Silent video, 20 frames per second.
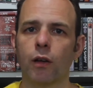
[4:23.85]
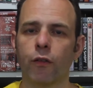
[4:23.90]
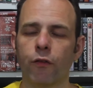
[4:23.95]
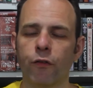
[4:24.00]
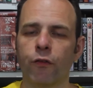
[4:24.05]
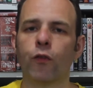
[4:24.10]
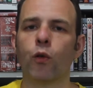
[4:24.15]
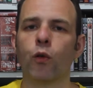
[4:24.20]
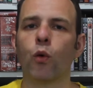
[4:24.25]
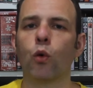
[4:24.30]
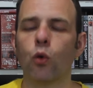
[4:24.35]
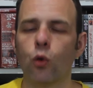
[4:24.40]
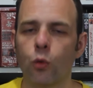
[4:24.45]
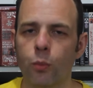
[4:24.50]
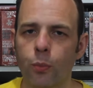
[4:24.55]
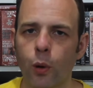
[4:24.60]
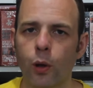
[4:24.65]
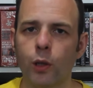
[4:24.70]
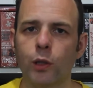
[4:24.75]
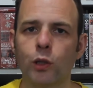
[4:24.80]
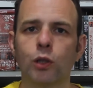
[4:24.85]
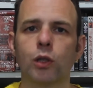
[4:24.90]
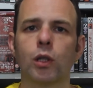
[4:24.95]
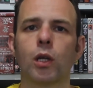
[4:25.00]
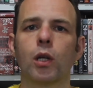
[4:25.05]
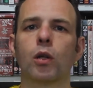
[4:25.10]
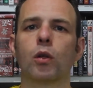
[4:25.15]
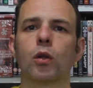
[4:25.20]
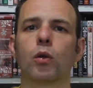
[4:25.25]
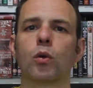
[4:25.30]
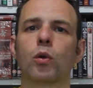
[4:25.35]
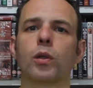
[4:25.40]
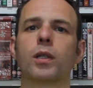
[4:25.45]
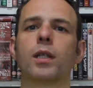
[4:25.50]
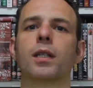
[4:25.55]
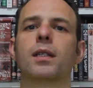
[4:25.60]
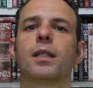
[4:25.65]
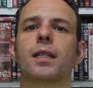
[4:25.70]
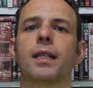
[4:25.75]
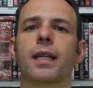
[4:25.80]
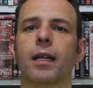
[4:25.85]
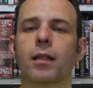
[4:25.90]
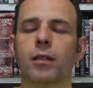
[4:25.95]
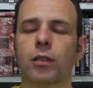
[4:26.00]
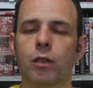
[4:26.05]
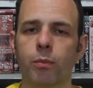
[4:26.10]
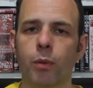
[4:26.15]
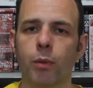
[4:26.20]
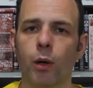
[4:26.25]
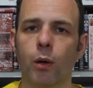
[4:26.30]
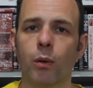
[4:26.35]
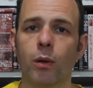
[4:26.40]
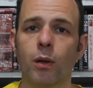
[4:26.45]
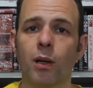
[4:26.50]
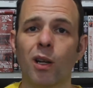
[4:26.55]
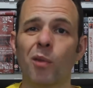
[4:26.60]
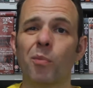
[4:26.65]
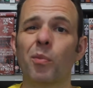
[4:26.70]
vocal points looking to get into power,